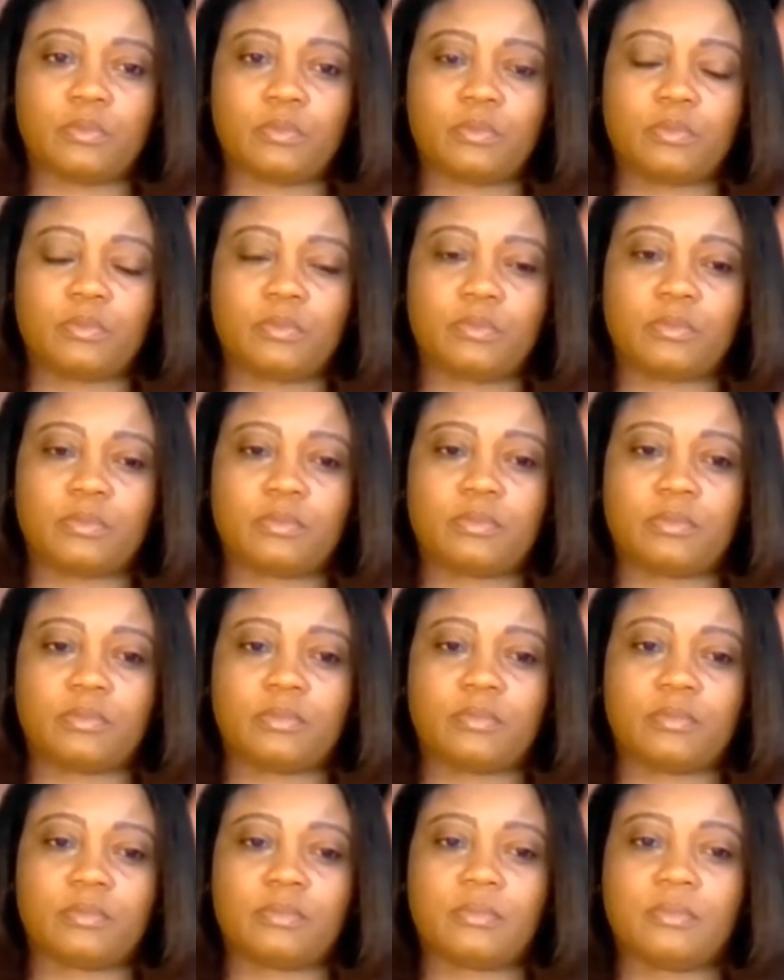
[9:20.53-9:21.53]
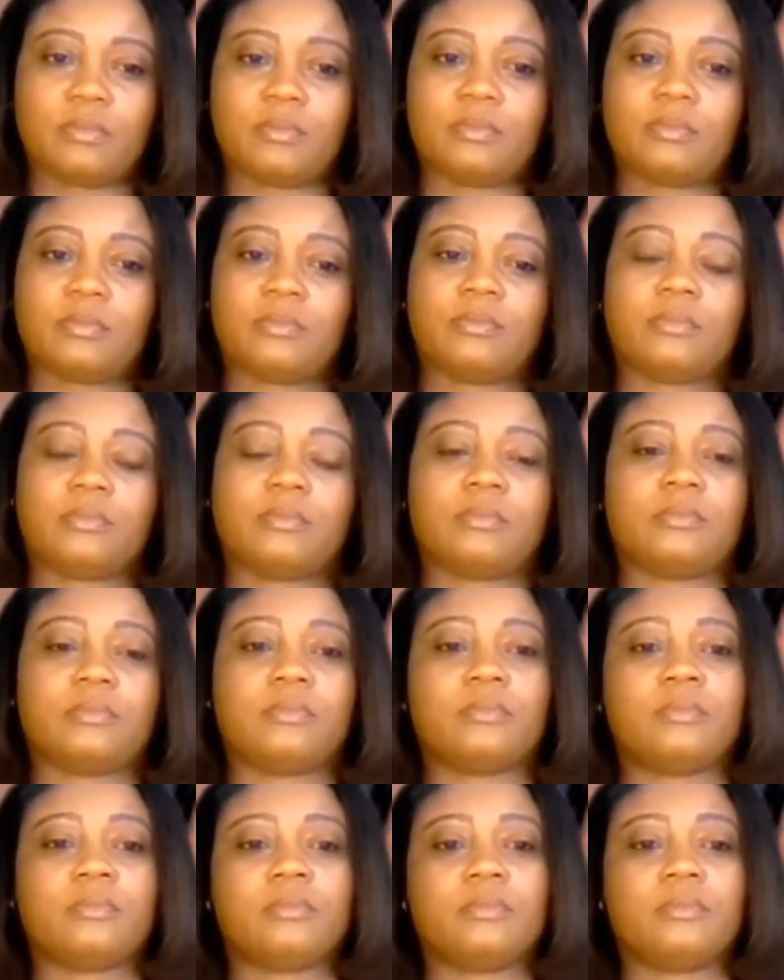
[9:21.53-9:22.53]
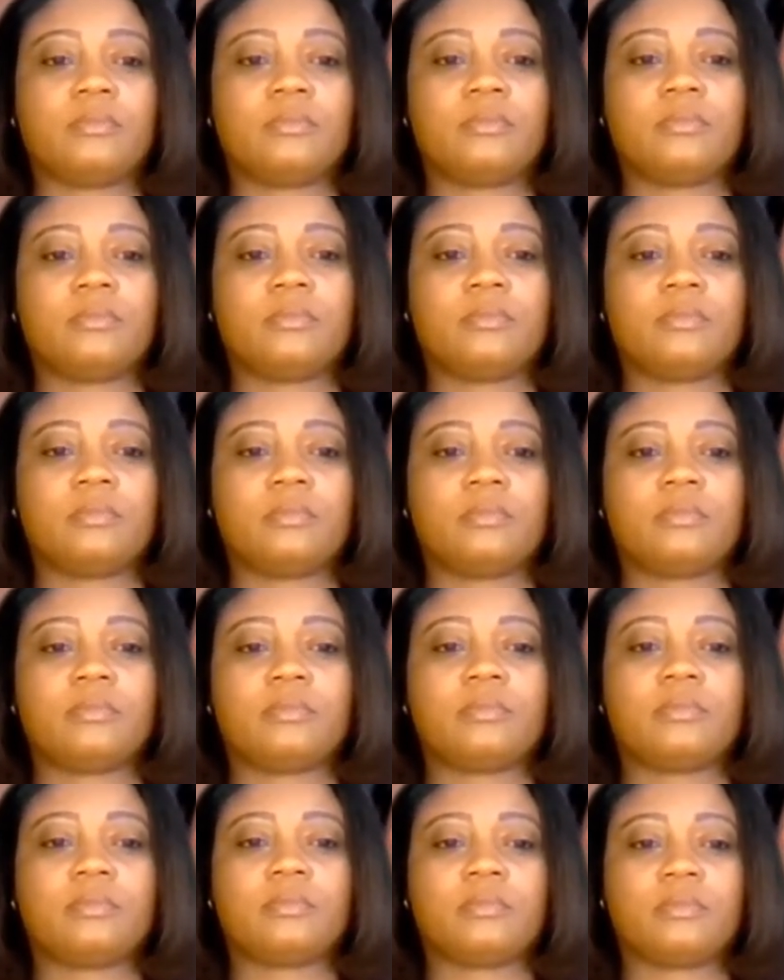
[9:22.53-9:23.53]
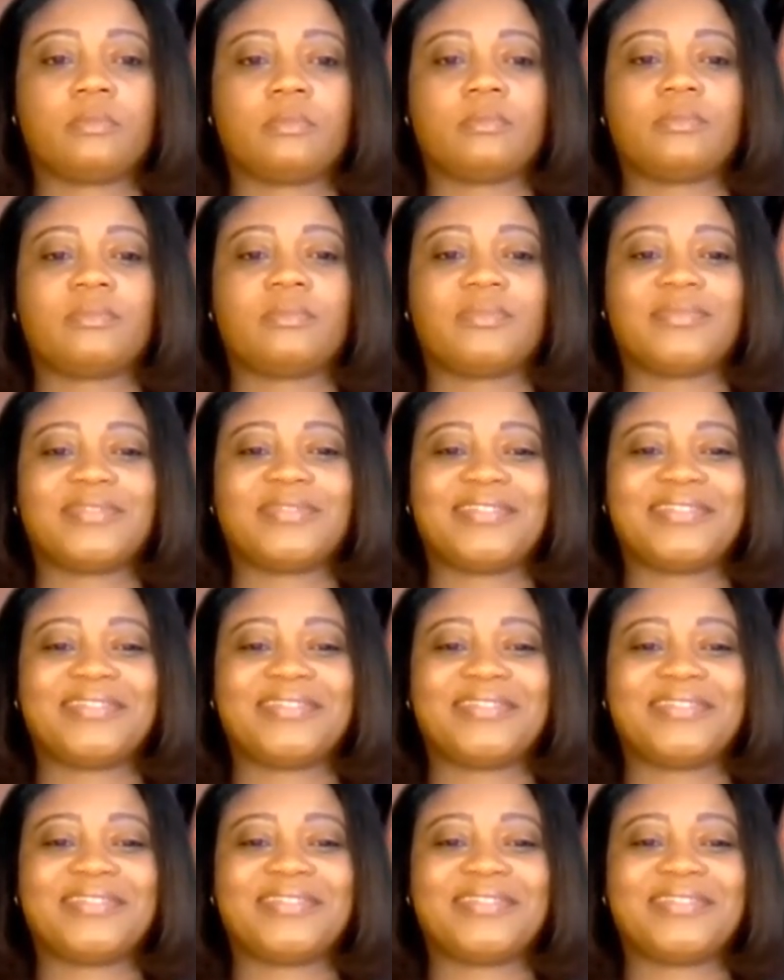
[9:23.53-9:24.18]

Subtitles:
[no speech]